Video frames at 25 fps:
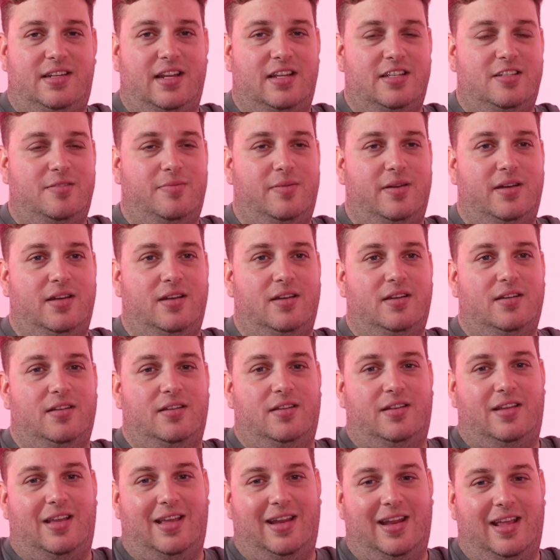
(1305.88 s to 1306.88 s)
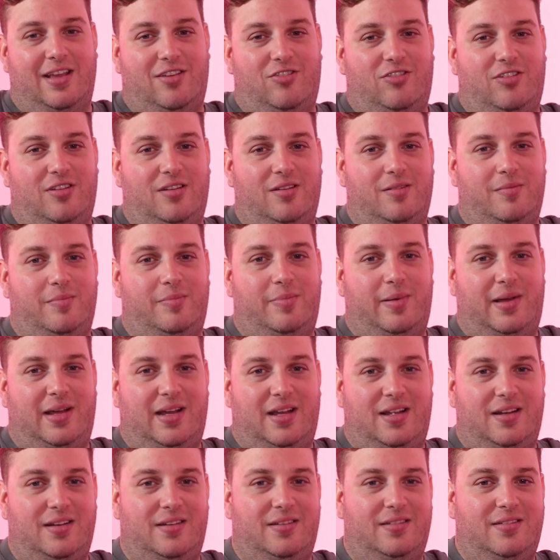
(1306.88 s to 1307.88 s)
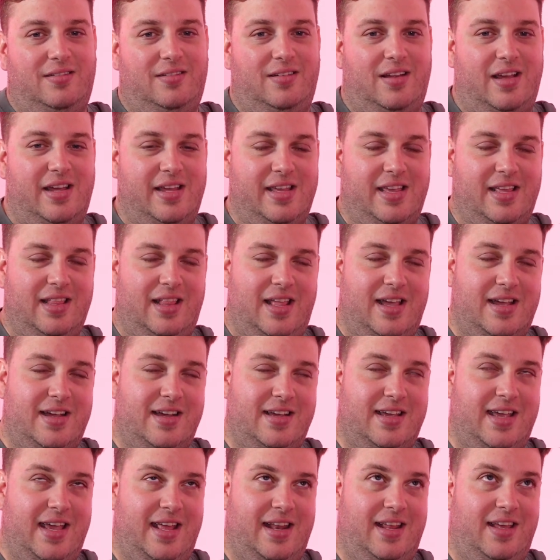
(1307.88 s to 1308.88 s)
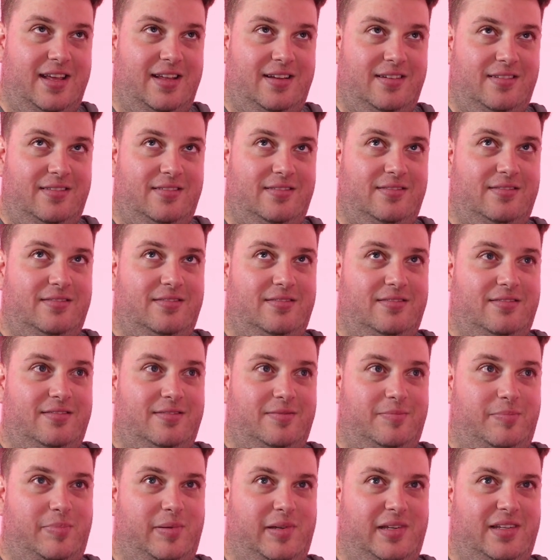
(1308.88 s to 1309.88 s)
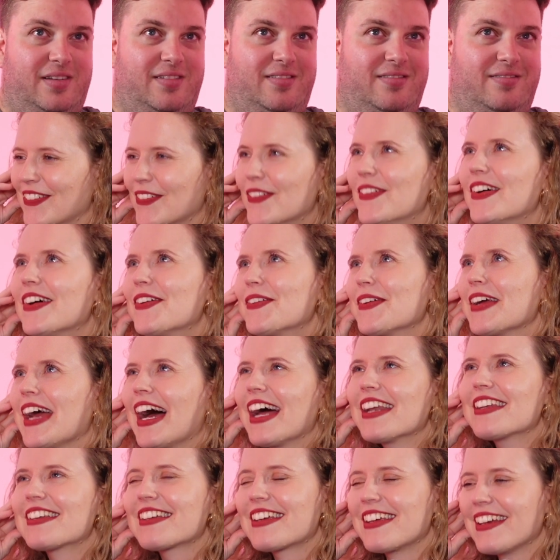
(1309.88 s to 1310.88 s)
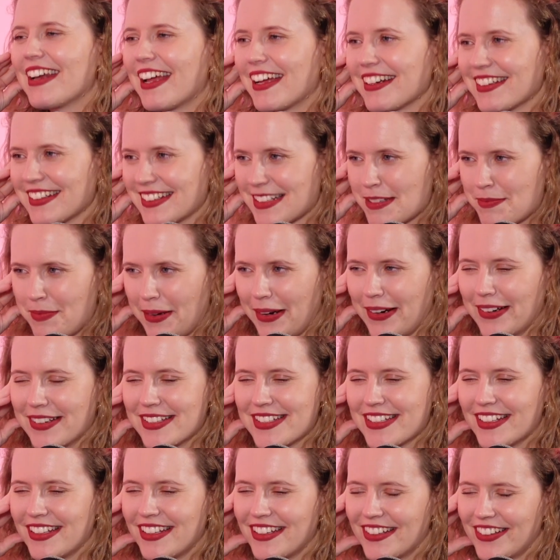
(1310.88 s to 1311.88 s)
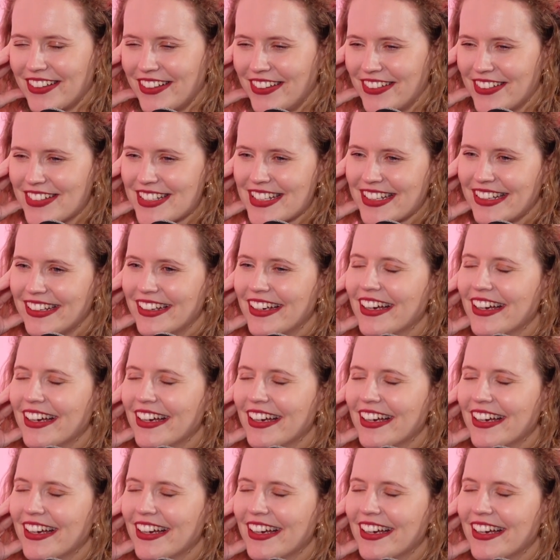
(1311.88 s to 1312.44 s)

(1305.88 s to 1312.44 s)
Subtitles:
desperate connection, but I get it. But well, we had to connect it to Parents in the News.